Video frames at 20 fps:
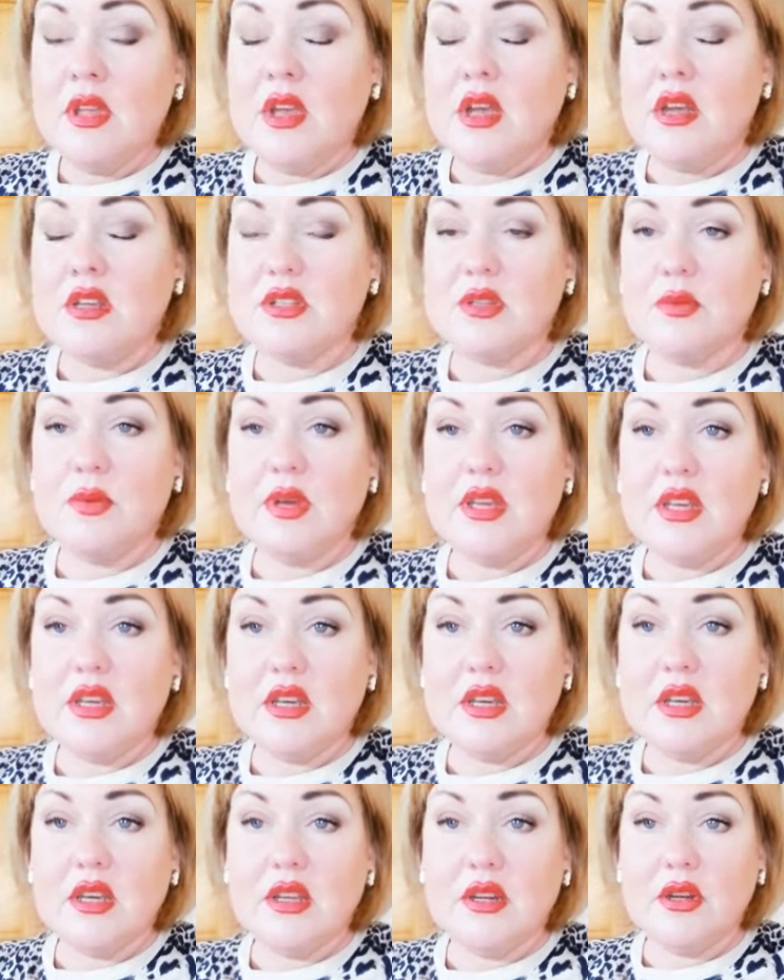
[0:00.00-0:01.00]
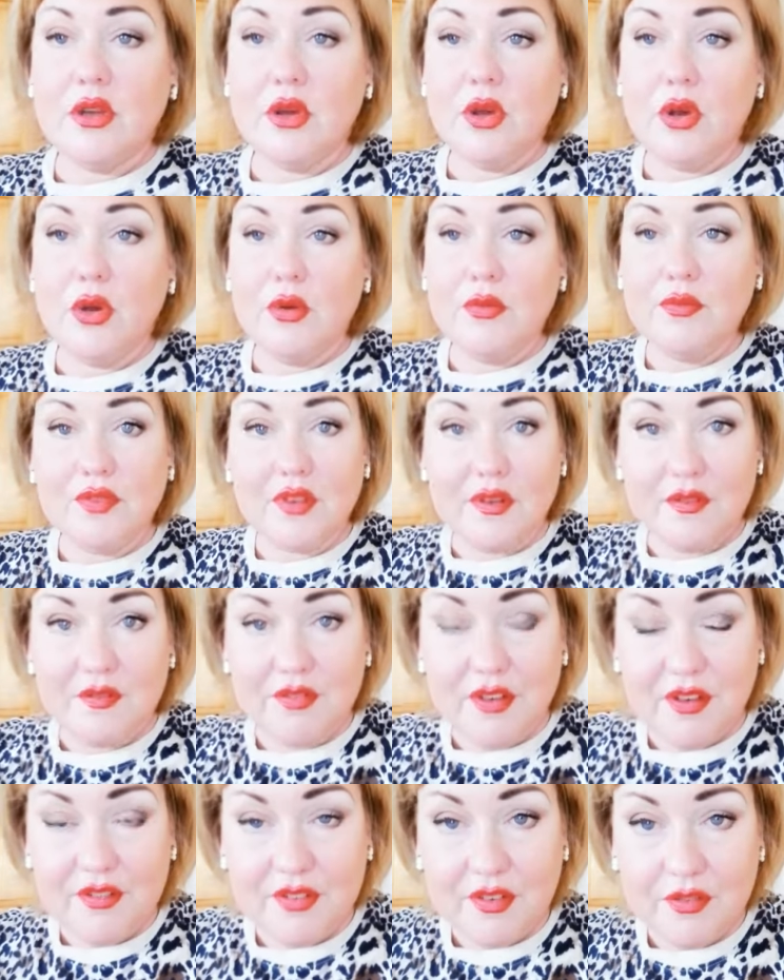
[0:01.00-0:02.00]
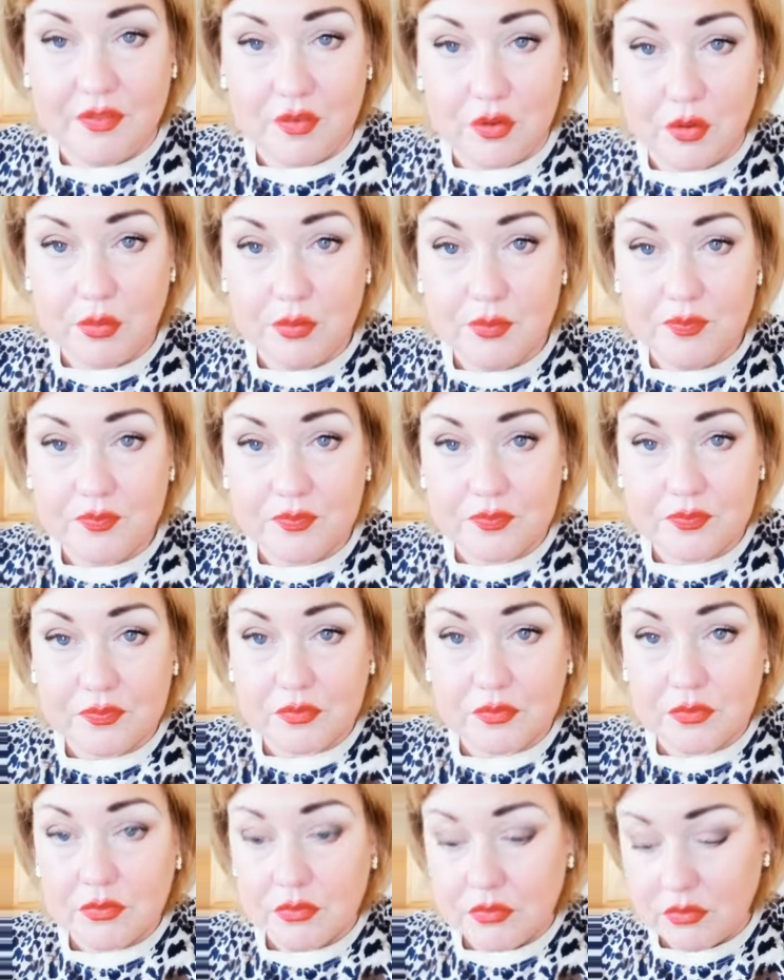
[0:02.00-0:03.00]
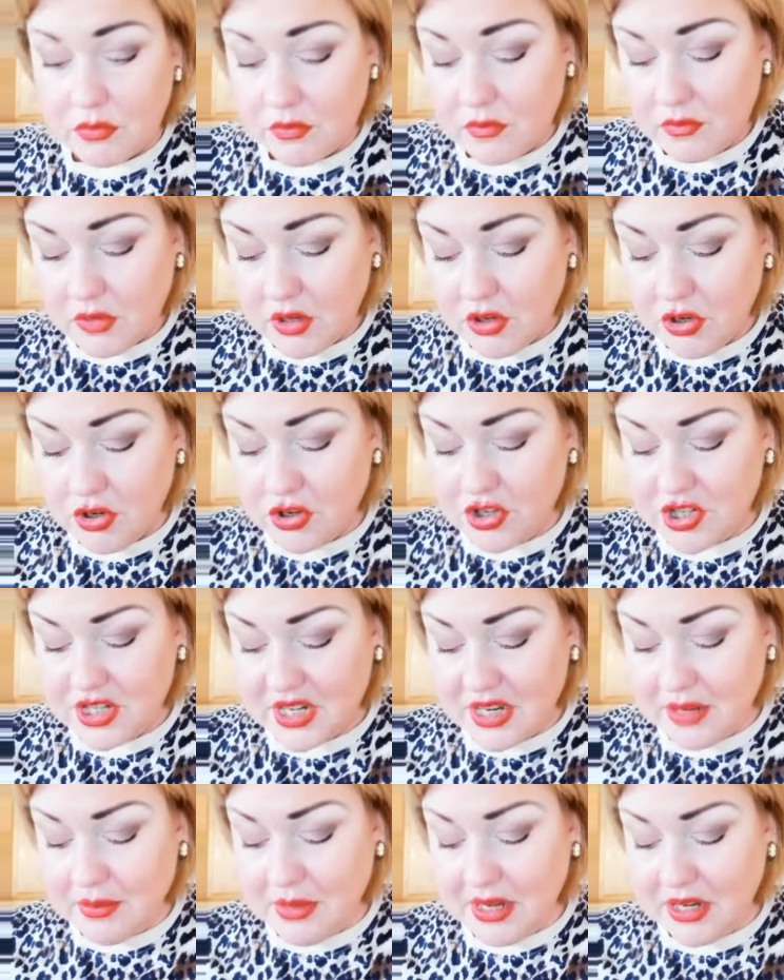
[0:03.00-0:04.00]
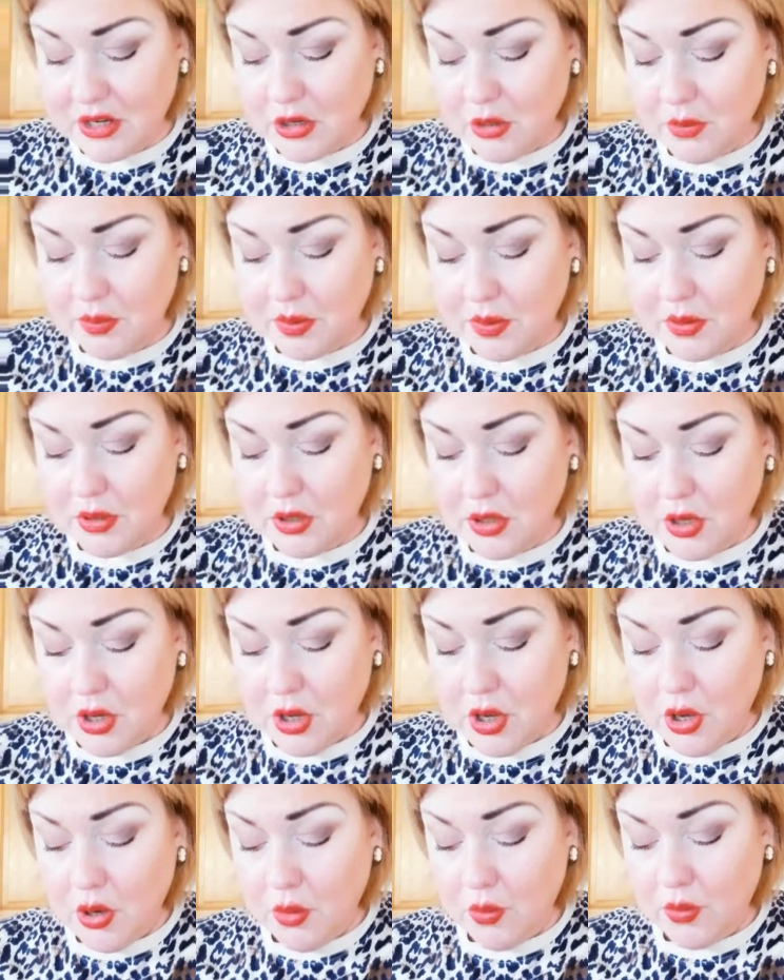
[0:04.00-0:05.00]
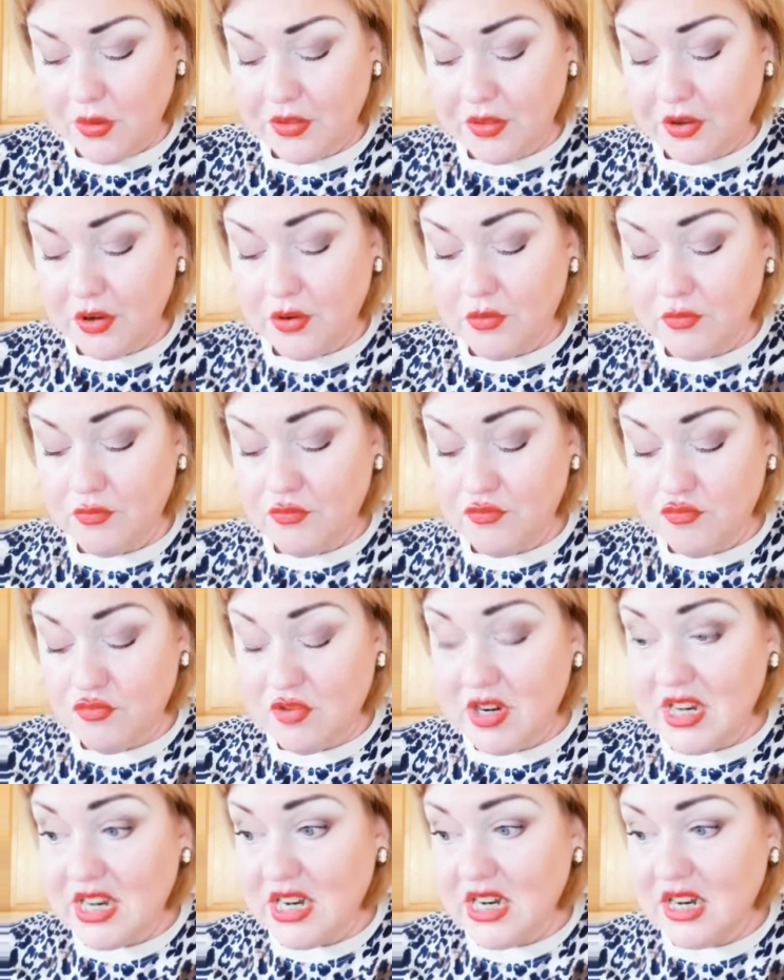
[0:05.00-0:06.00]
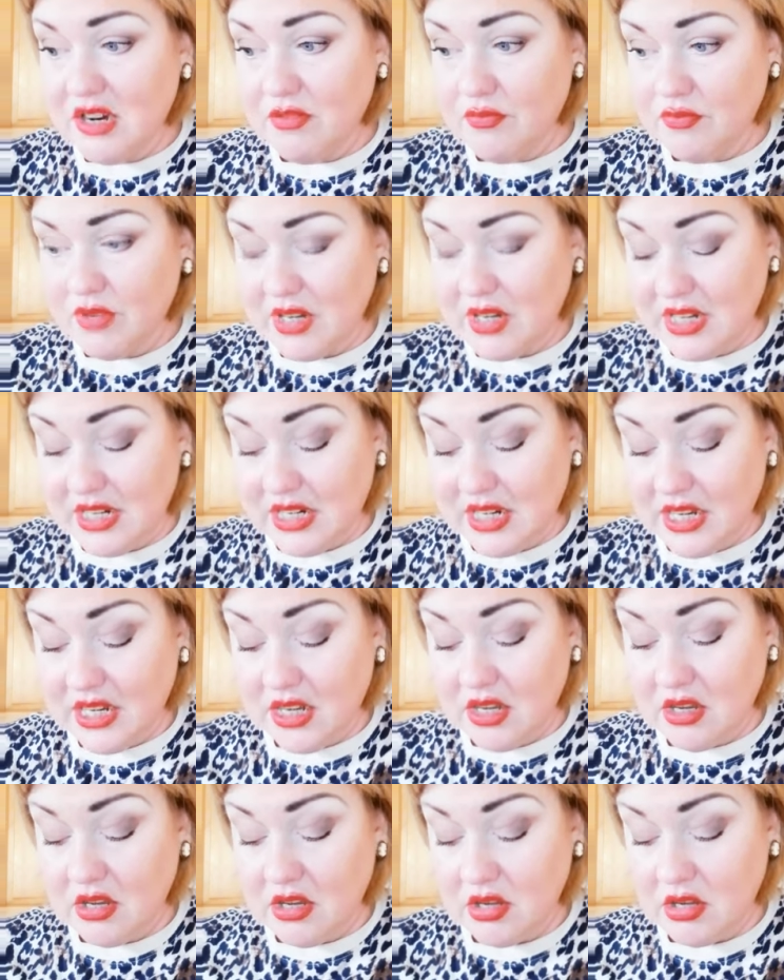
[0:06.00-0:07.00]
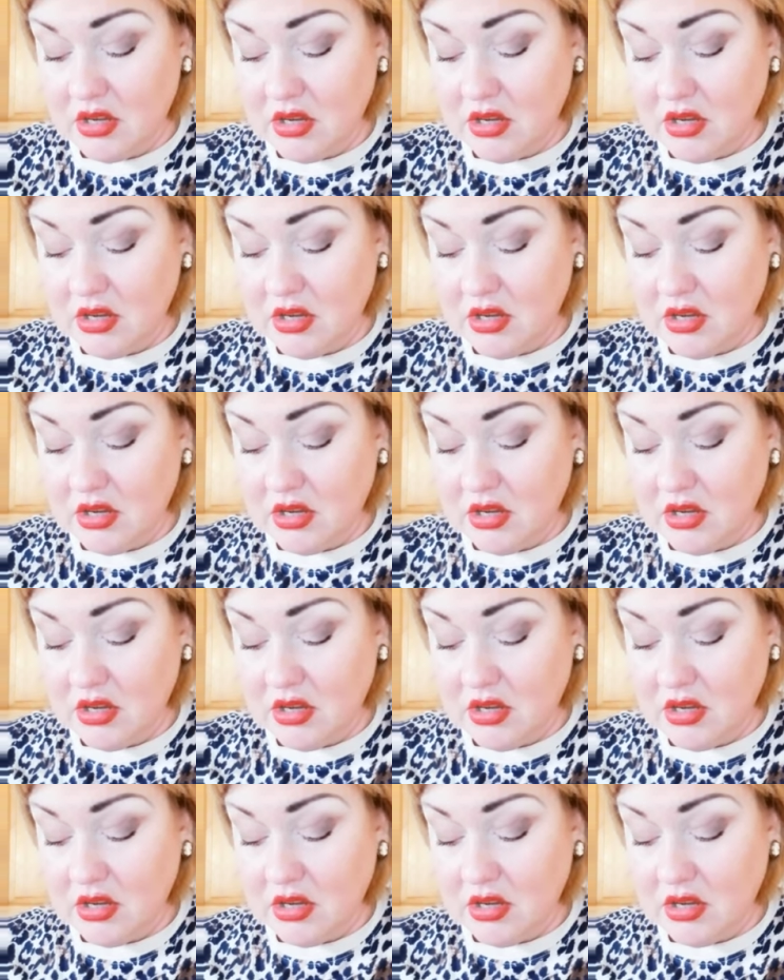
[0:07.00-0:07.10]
as a way you can oomph and va-va-voom your day makeup without really, really